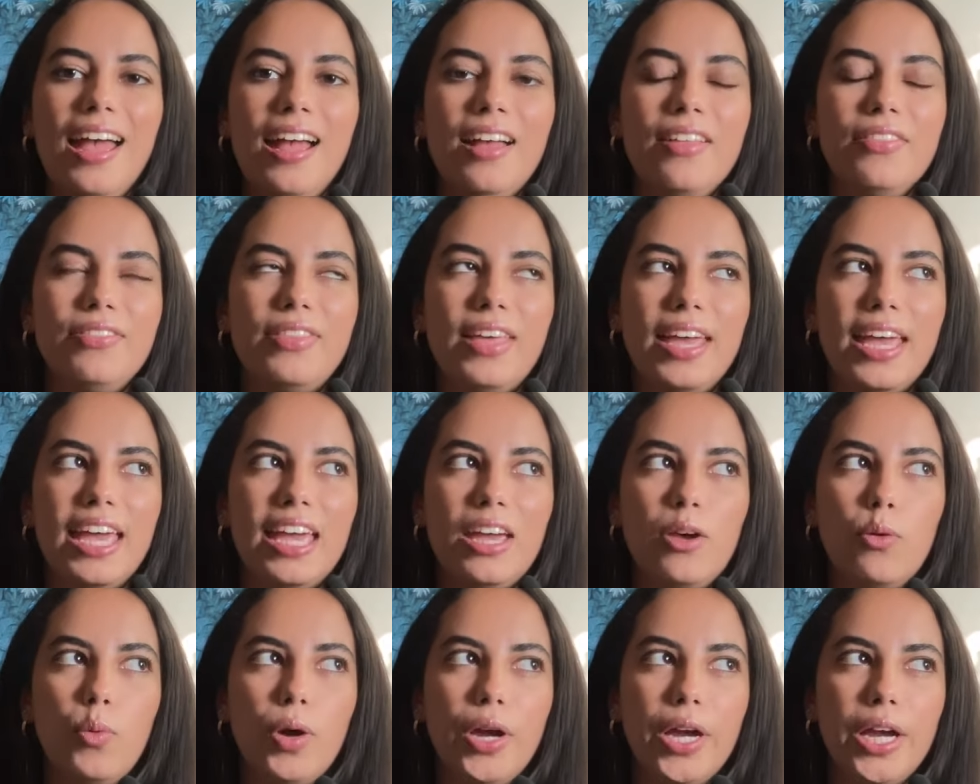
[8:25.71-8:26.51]

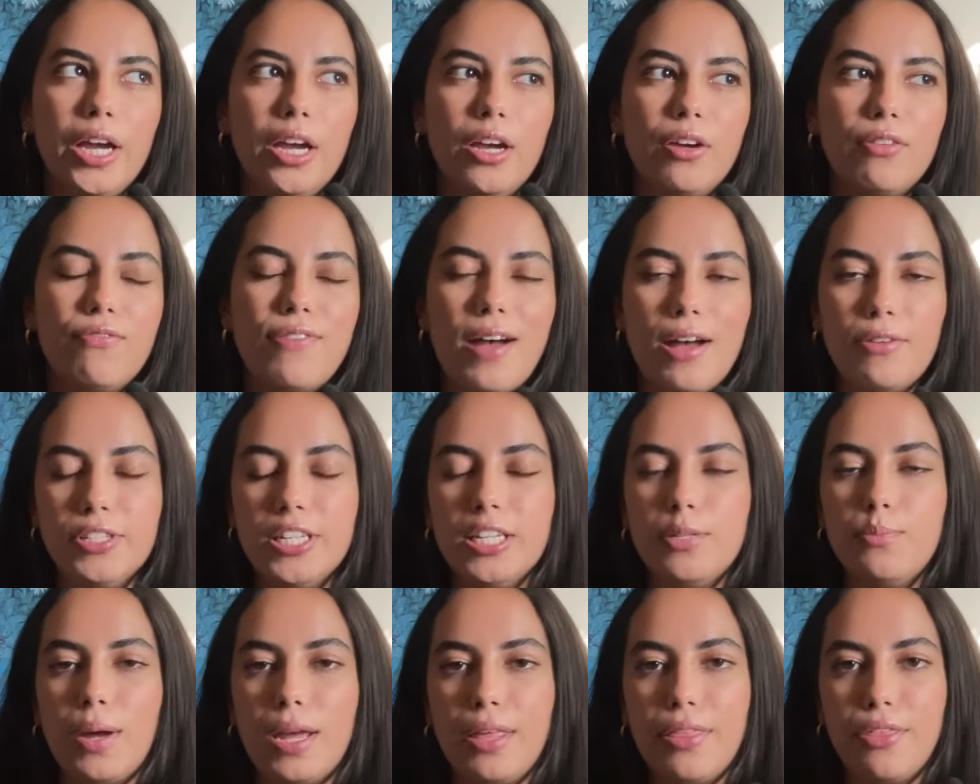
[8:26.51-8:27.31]
they were
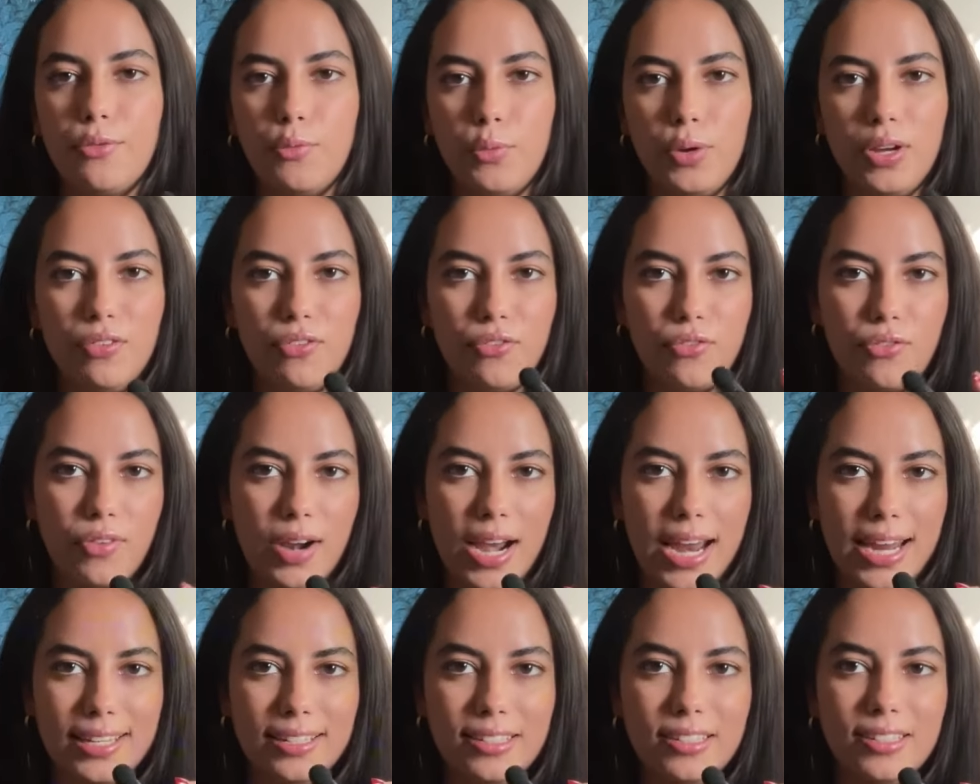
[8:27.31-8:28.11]
founded by 3
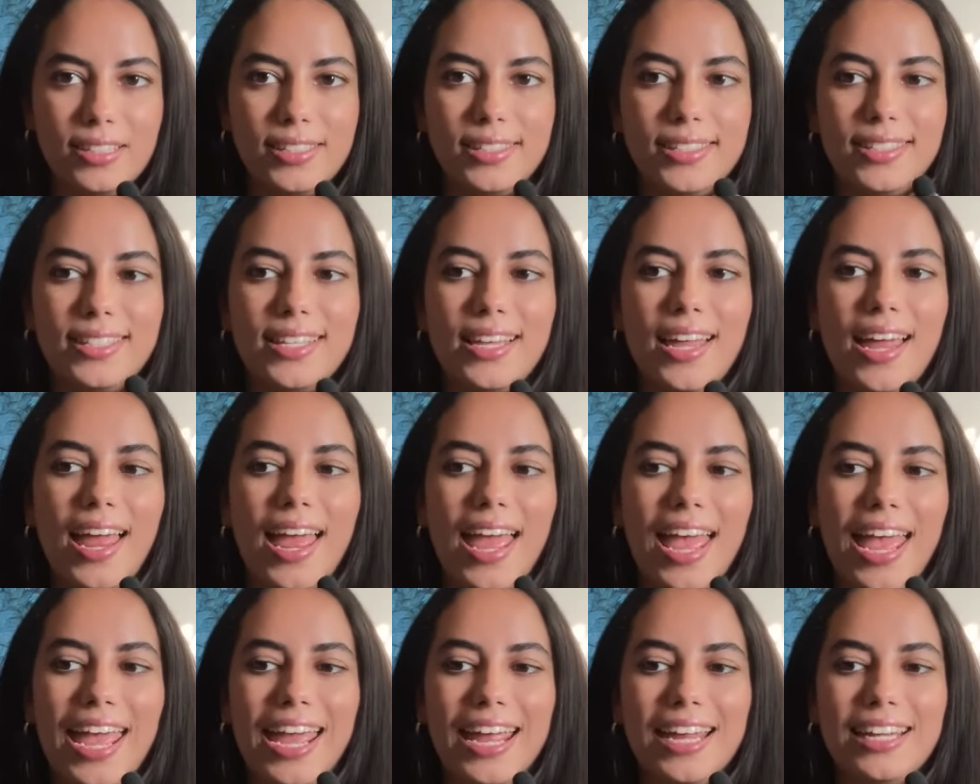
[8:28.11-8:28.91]
friends,
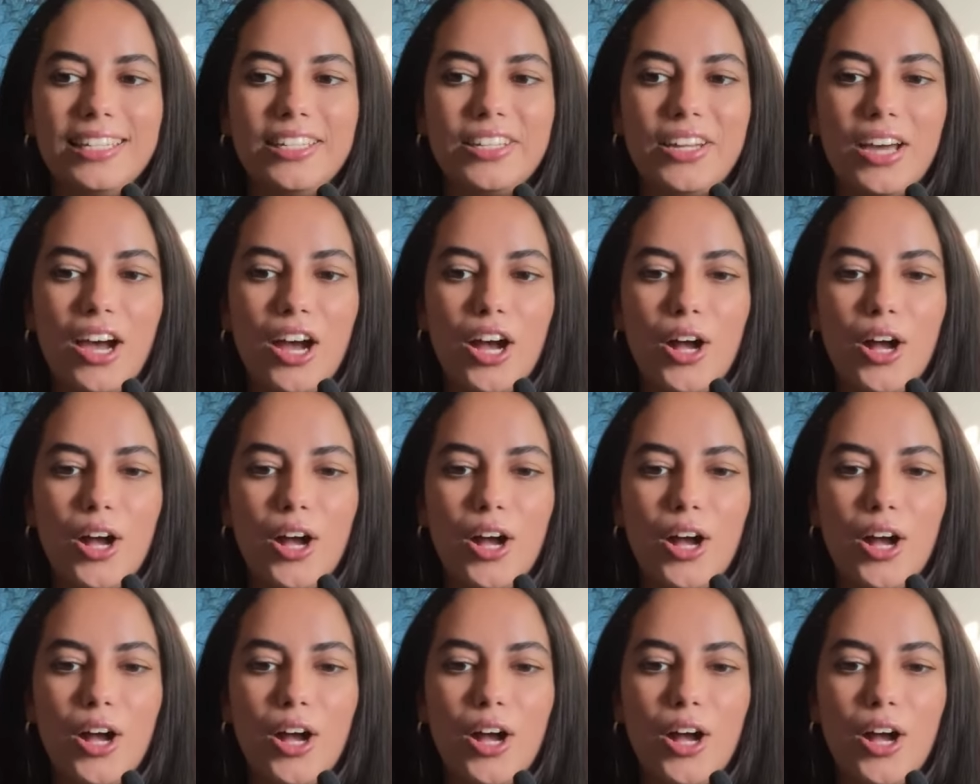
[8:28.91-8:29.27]
and